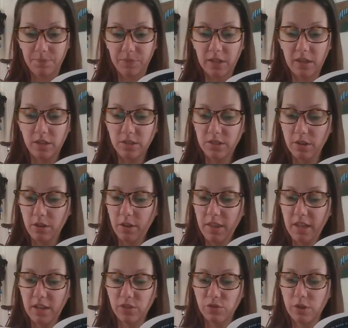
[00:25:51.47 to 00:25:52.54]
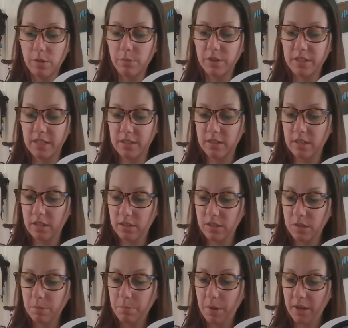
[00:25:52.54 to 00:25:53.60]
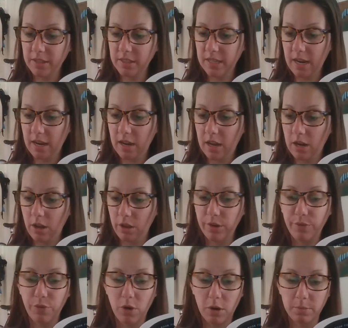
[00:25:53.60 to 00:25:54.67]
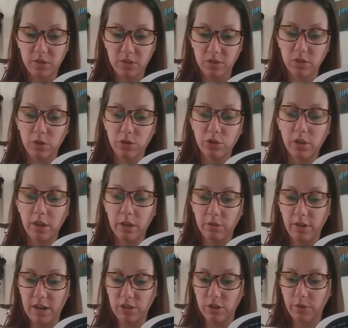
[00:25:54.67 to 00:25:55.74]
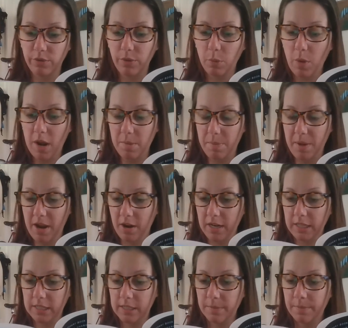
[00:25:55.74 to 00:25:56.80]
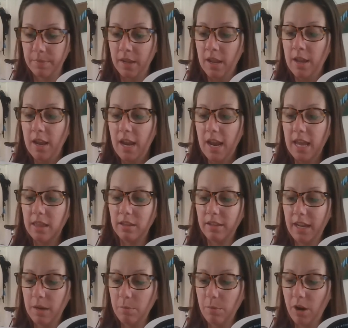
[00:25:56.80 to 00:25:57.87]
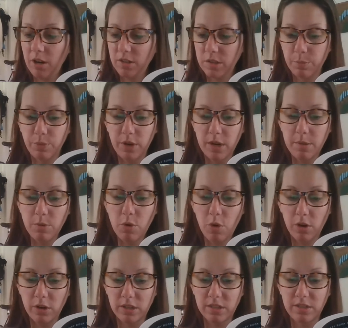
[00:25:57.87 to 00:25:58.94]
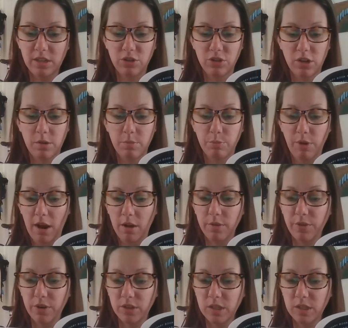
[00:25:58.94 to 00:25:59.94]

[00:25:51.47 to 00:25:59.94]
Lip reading: Consider the extreme resistance to busing and other forms of social integration from white parents. In the landmark Supreme Court decision, Brown v.